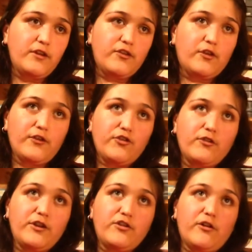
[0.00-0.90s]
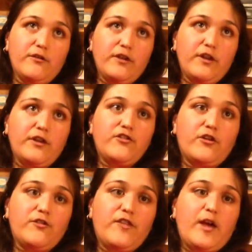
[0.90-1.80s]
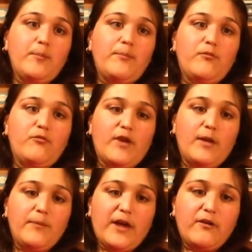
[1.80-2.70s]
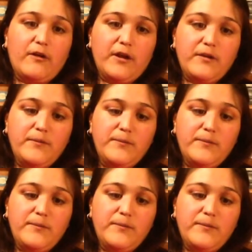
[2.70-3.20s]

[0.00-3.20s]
it's called a screen curtain, and it turns that right back on.